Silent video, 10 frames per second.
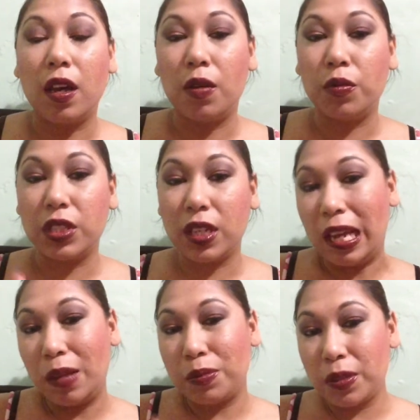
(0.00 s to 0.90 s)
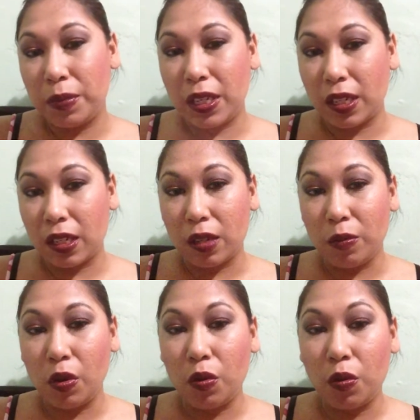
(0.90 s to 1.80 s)
which helped to make it a little
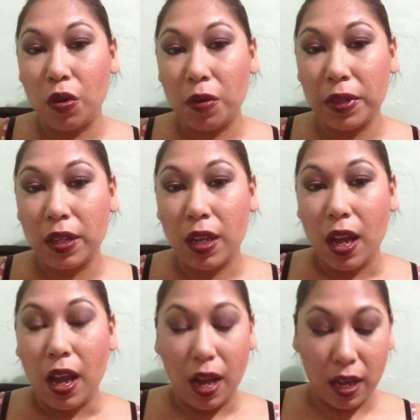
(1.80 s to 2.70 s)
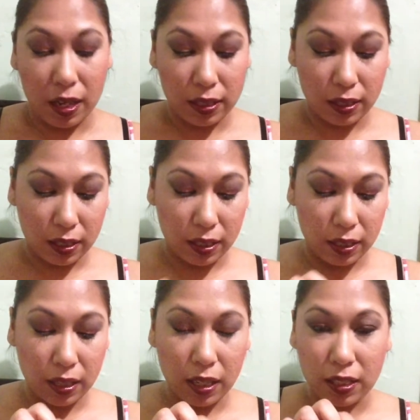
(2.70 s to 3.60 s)
more warm, and
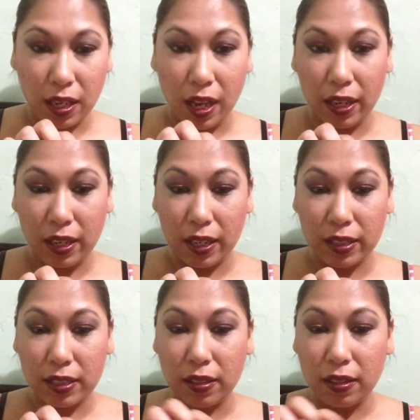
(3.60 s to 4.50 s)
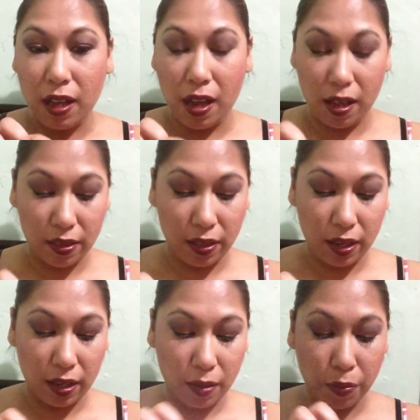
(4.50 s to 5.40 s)
this as a highlighter, and
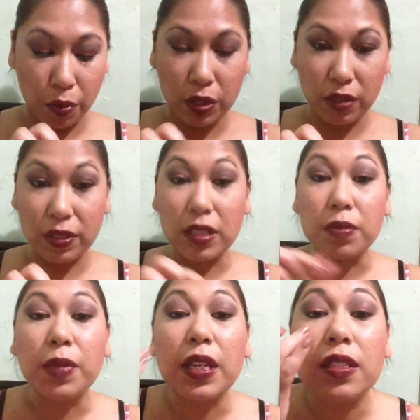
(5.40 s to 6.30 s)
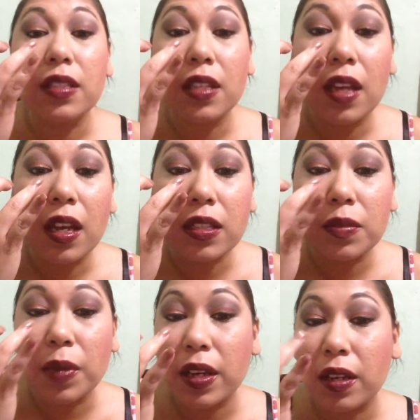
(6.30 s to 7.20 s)
then both of these mix as
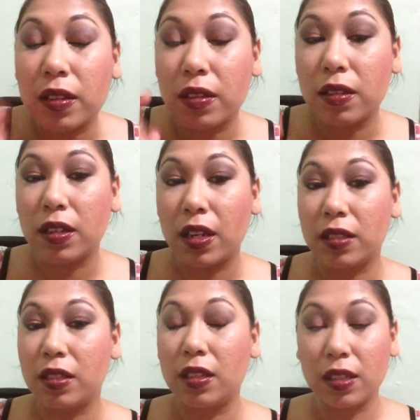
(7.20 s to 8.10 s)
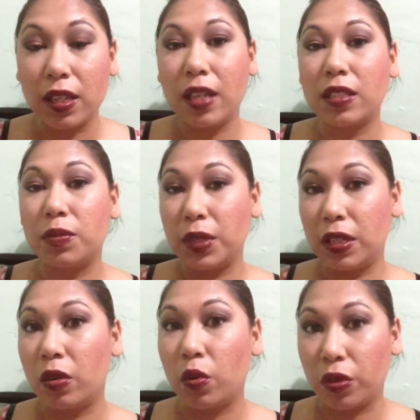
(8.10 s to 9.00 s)
my inner third. And the look has
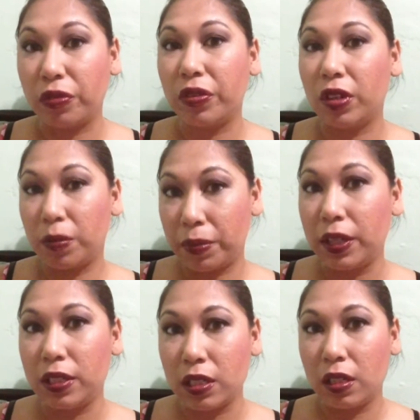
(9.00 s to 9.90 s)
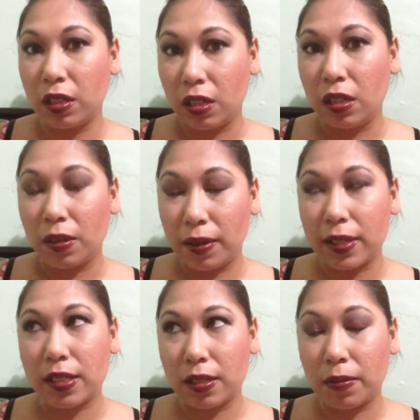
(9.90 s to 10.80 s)
been on for a bit,
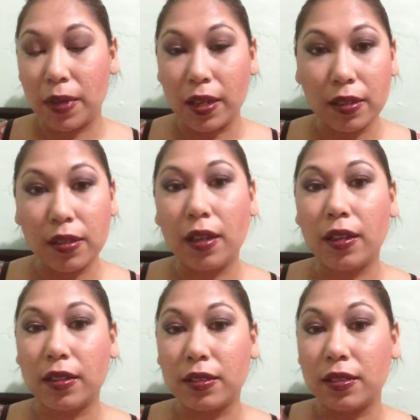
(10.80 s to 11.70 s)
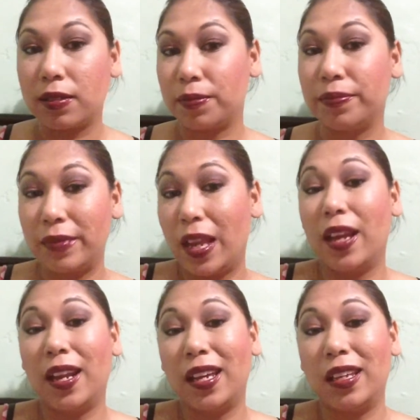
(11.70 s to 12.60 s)
quite some while, and I
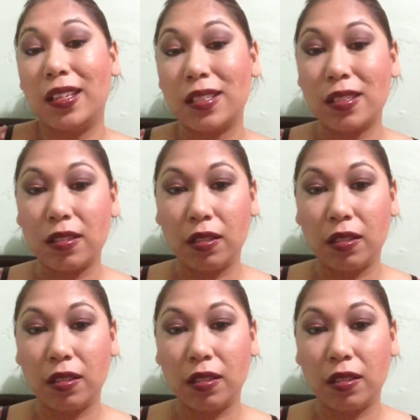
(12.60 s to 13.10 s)
like it,